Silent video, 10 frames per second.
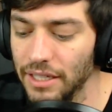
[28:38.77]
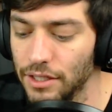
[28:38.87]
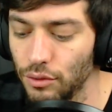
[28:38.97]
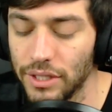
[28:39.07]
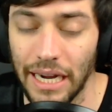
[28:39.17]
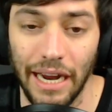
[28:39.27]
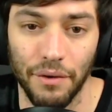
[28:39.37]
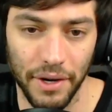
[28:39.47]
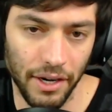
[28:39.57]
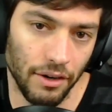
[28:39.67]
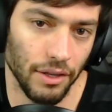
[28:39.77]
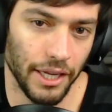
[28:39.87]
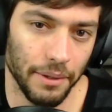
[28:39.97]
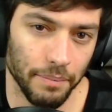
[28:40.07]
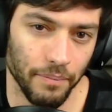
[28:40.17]
is retiring
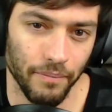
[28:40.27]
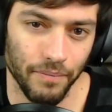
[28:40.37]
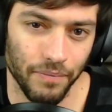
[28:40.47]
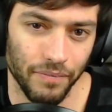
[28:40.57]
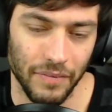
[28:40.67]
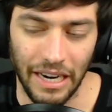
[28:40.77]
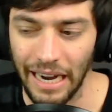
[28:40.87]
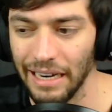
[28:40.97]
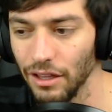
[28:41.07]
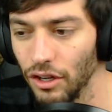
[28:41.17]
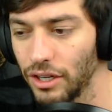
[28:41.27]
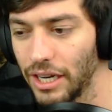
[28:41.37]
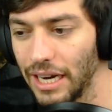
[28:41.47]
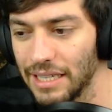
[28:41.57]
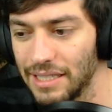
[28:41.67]
early. I look
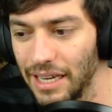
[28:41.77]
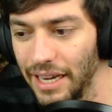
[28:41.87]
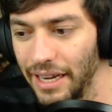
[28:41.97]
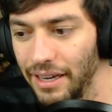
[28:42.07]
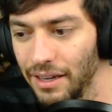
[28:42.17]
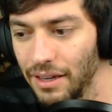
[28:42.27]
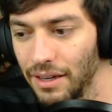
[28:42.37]
and I say,